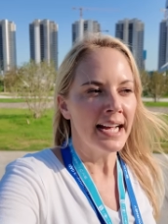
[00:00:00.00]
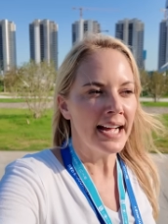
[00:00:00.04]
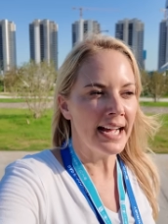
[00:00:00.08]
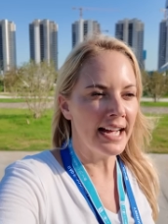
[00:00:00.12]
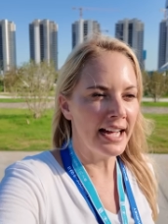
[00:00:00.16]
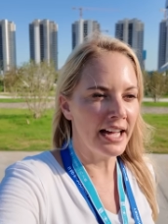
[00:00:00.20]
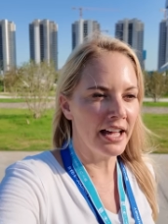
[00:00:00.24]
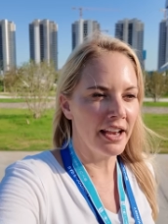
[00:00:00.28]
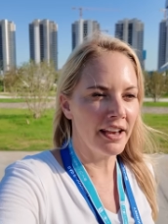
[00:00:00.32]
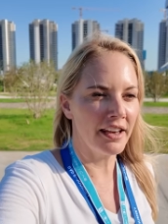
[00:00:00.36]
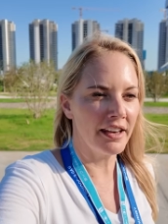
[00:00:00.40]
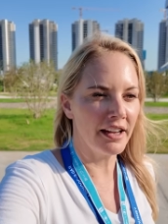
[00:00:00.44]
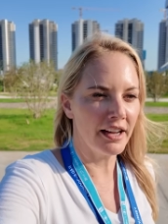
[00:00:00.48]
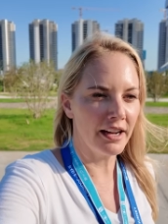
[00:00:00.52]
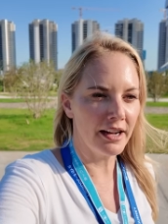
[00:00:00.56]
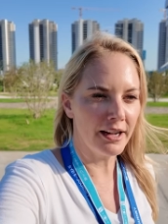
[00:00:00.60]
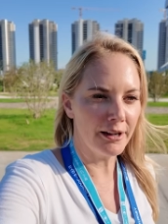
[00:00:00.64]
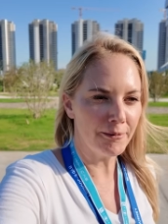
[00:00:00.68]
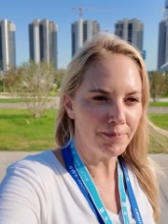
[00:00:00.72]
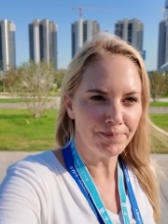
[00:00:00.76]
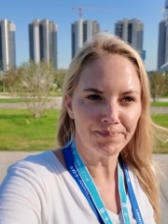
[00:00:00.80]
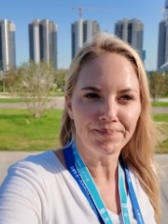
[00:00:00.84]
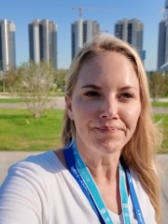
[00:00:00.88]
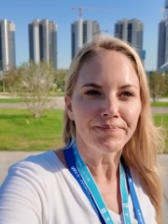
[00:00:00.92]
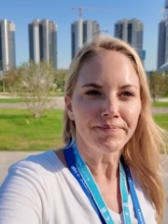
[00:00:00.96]
And
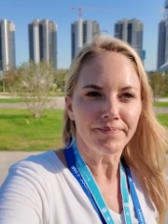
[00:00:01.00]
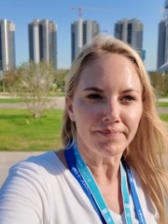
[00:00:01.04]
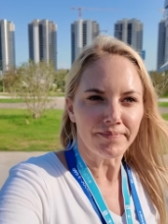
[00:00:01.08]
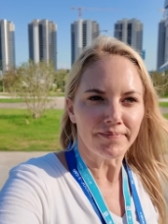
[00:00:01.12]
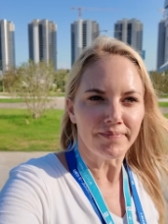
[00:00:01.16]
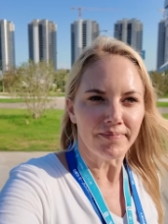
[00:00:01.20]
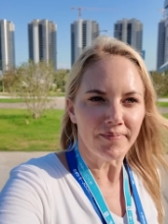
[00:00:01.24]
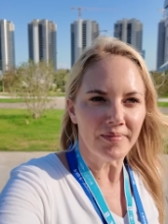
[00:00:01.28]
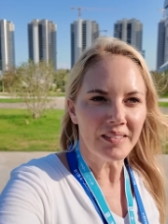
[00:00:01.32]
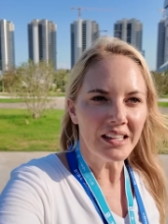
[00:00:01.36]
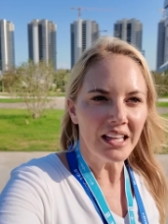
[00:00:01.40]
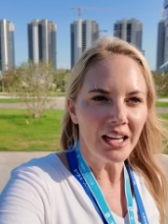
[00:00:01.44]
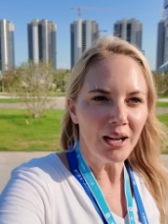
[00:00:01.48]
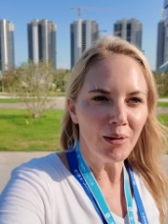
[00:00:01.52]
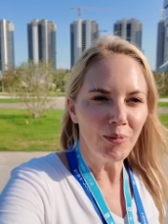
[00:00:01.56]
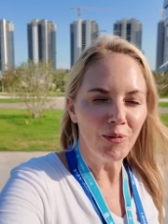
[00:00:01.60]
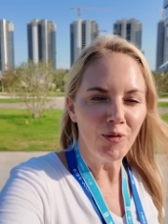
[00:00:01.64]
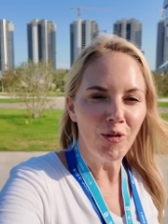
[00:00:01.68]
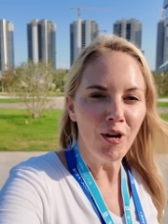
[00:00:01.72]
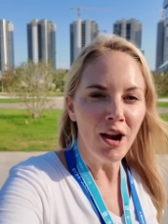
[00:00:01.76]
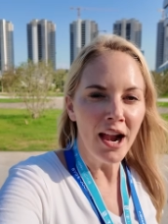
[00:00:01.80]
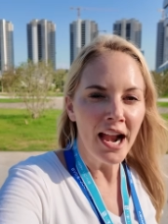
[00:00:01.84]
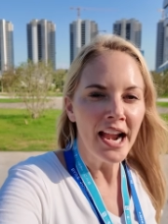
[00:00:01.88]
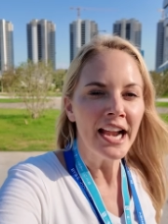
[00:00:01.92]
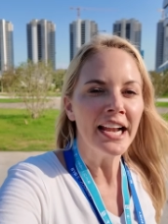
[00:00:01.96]
um, I'm
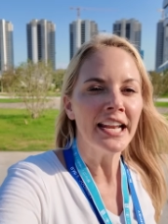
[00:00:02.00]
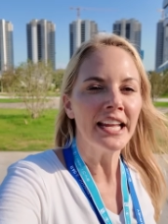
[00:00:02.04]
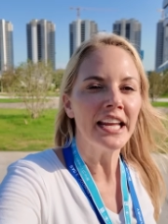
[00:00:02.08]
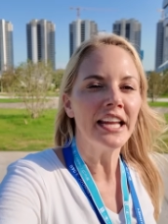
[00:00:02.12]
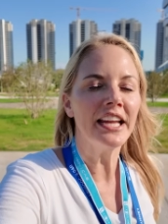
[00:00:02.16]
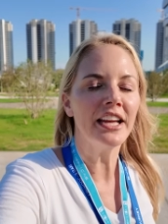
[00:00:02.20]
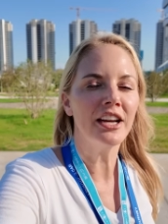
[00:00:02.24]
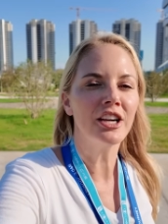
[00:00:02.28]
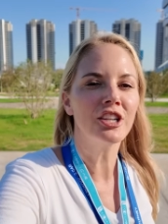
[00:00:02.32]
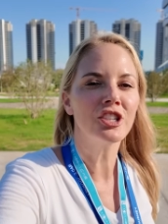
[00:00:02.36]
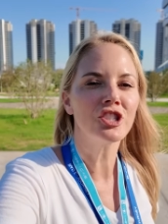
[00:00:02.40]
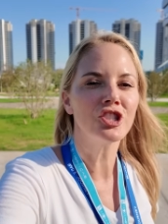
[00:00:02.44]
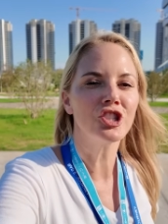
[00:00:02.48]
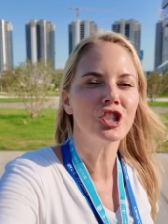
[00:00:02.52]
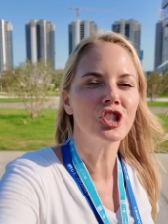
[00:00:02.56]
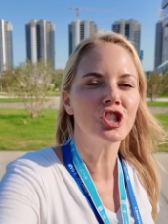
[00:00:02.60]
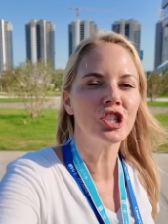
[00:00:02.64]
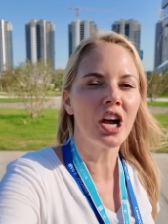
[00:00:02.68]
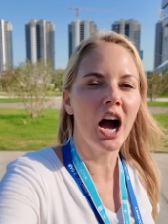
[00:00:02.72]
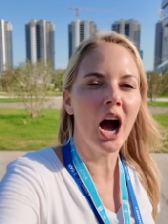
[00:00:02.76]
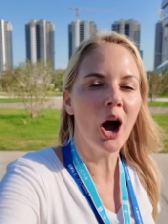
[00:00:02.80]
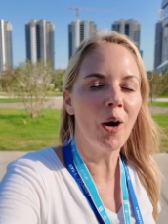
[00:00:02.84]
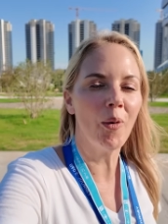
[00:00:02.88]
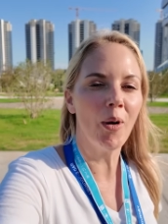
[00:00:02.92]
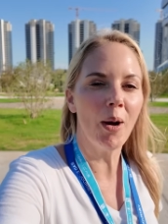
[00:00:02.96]
ready to
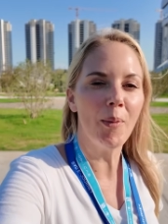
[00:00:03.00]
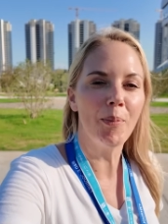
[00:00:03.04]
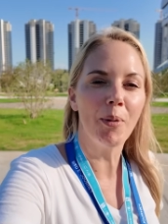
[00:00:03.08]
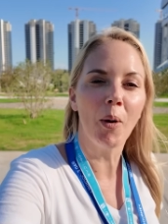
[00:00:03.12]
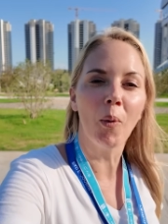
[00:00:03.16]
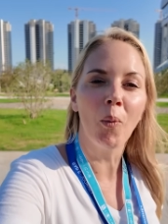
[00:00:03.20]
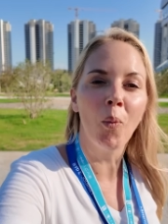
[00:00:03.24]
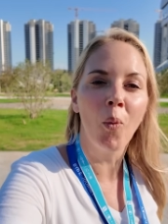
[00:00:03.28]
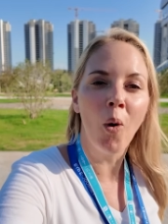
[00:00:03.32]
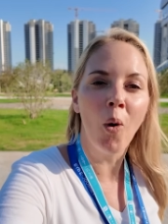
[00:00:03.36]
shower. But